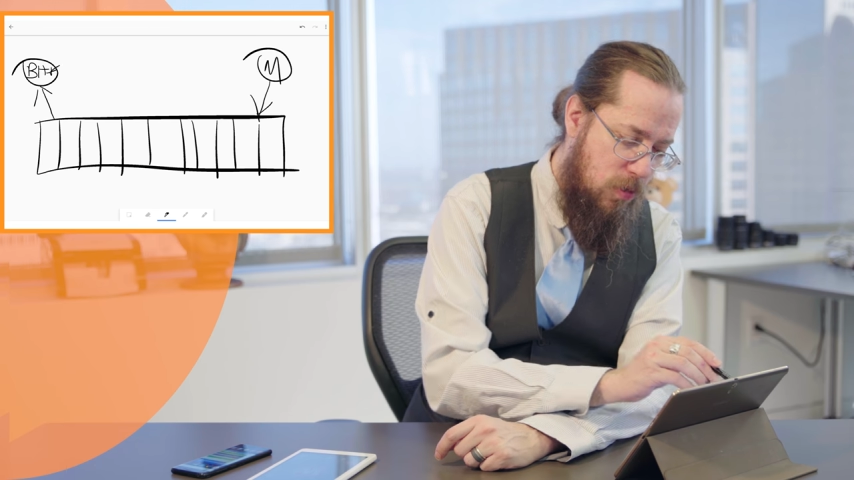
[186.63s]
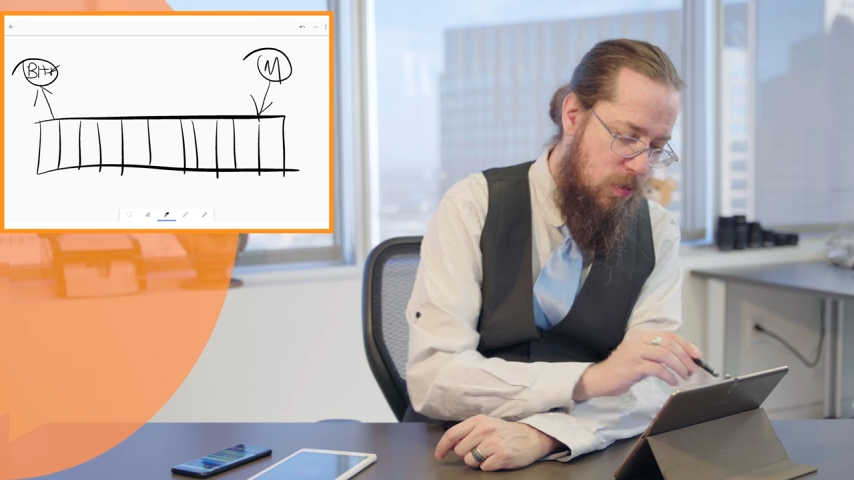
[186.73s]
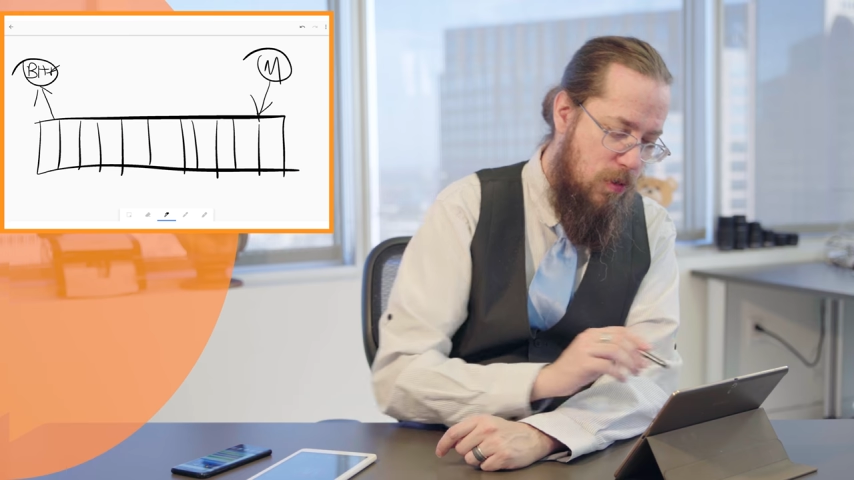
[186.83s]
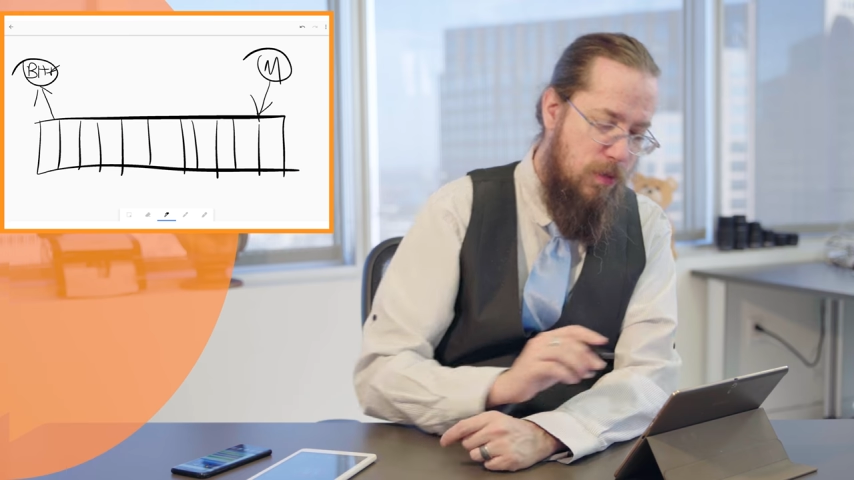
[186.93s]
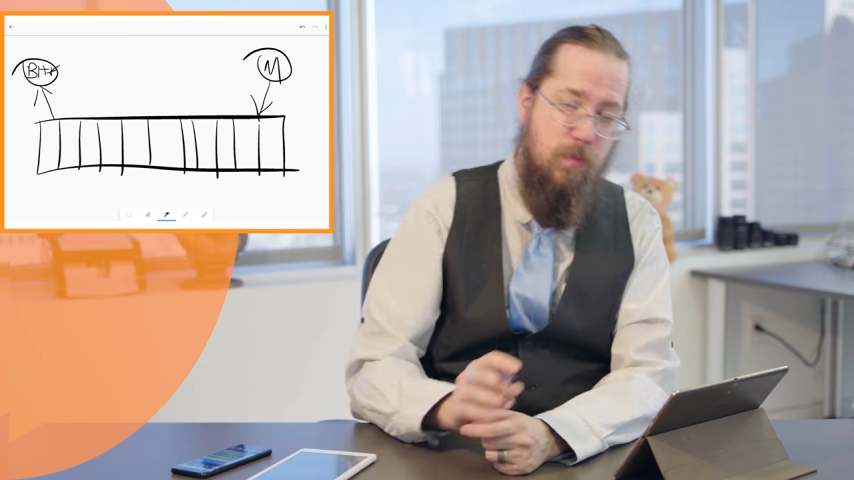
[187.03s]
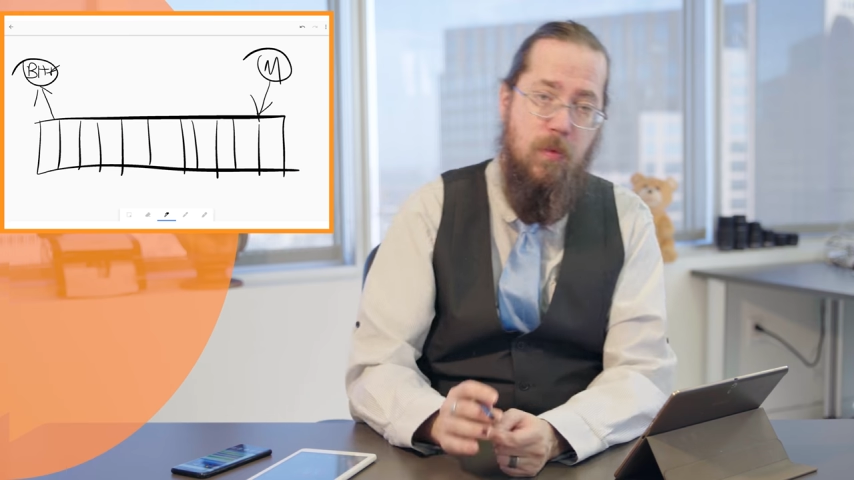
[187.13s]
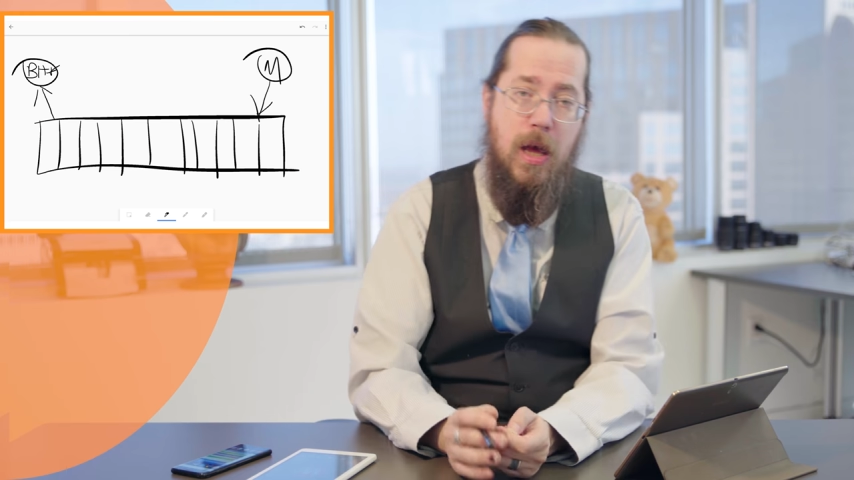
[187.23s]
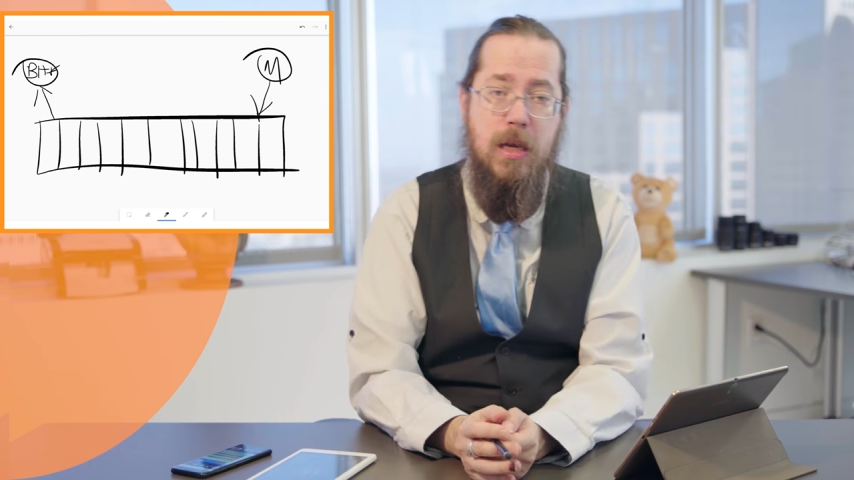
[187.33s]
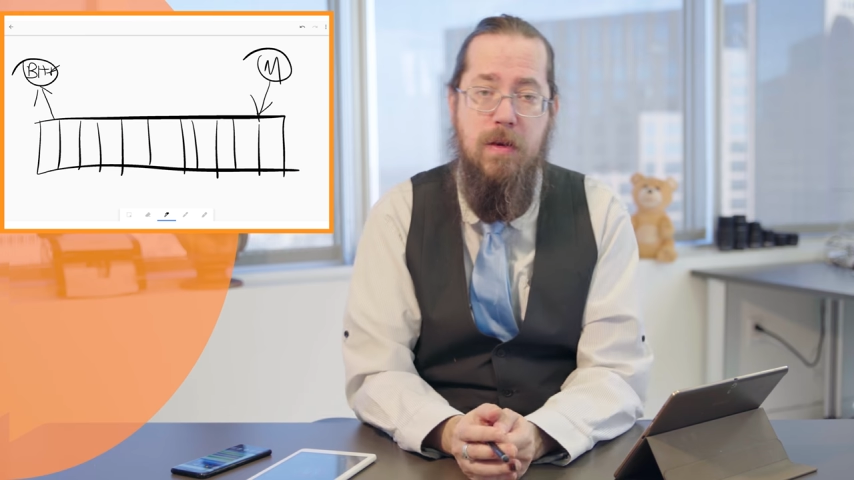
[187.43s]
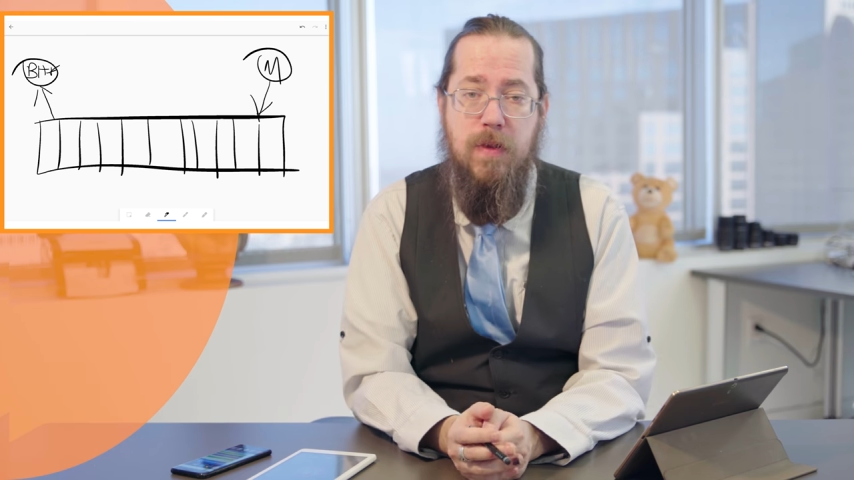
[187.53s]
or
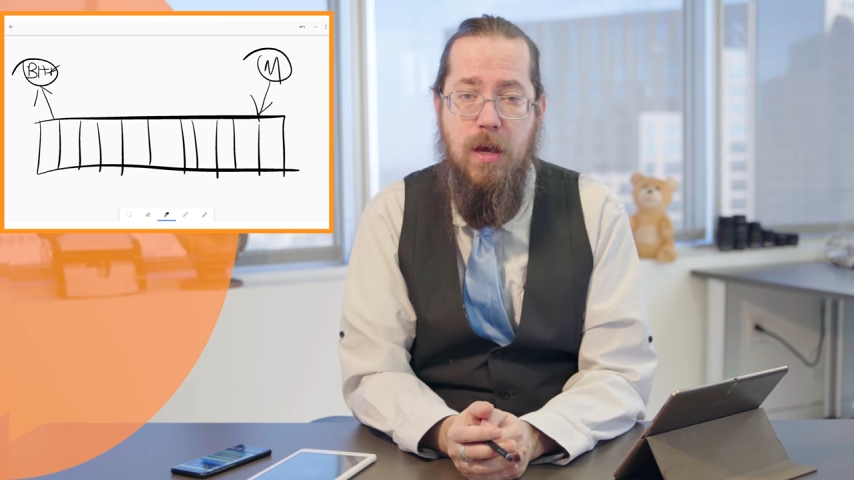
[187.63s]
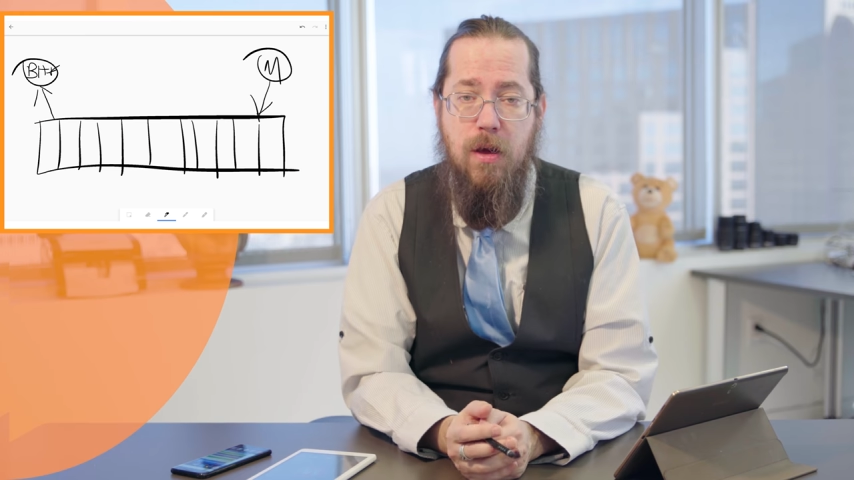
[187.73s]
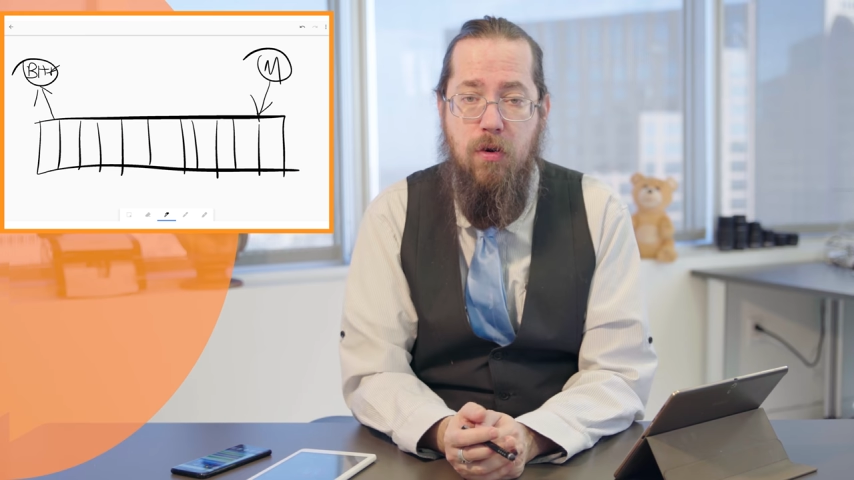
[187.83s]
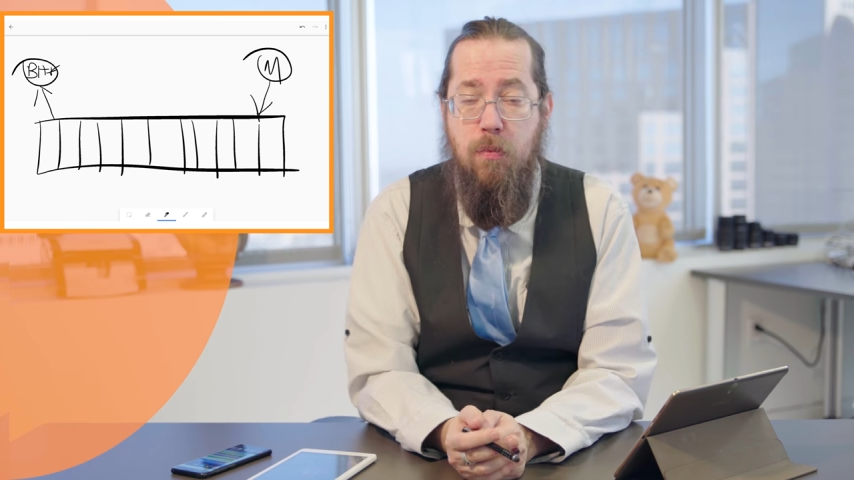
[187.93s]
any of the other,